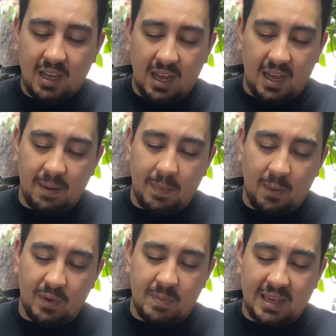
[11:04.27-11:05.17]
and
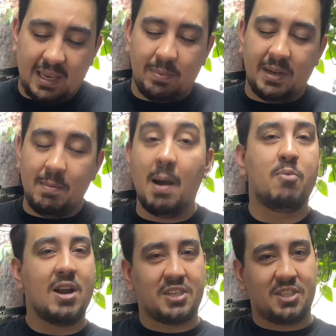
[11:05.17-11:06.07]
we've been keeping him
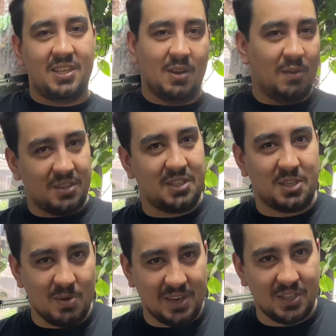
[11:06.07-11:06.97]
abreast of the
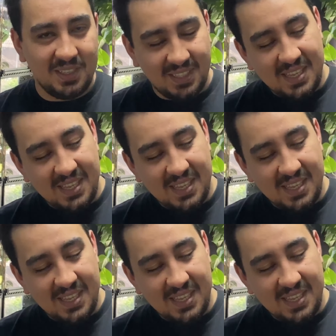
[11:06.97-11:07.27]
situation.